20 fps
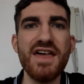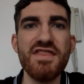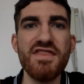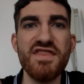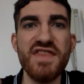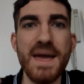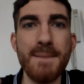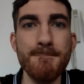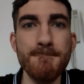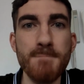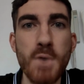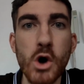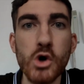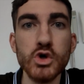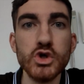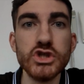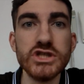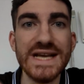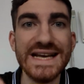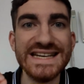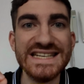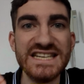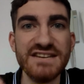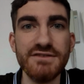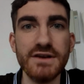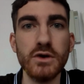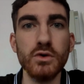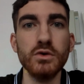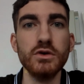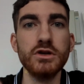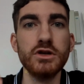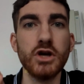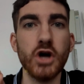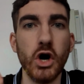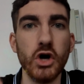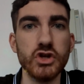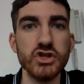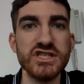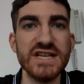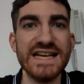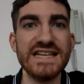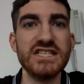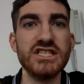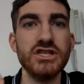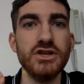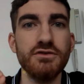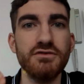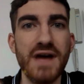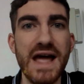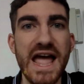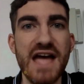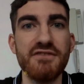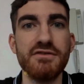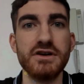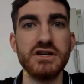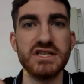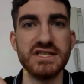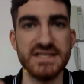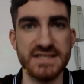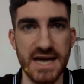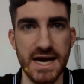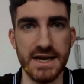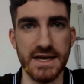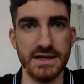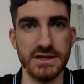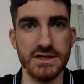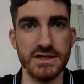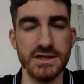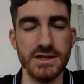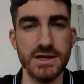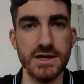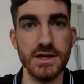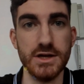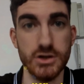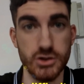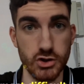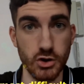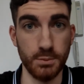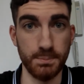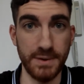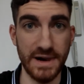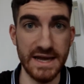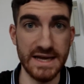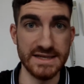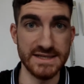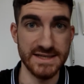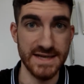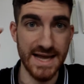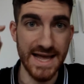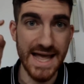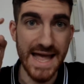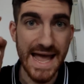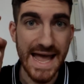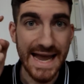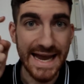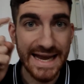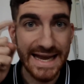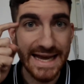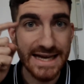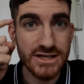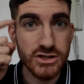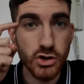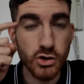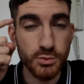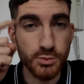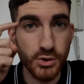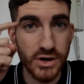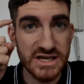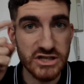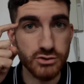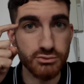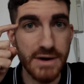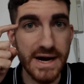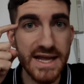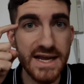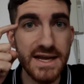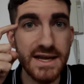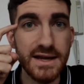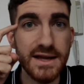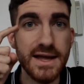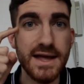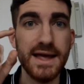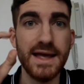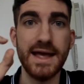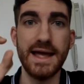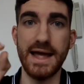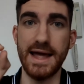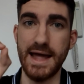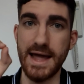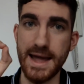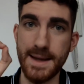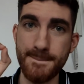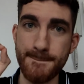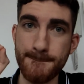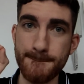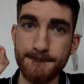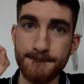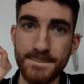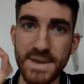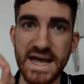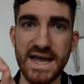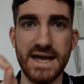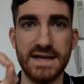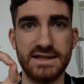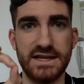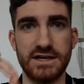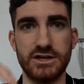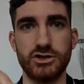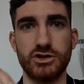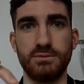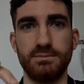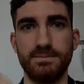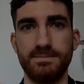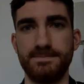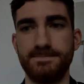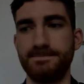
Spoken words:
the most difficult content you've ever studied. So please get your brains ready and pay attention.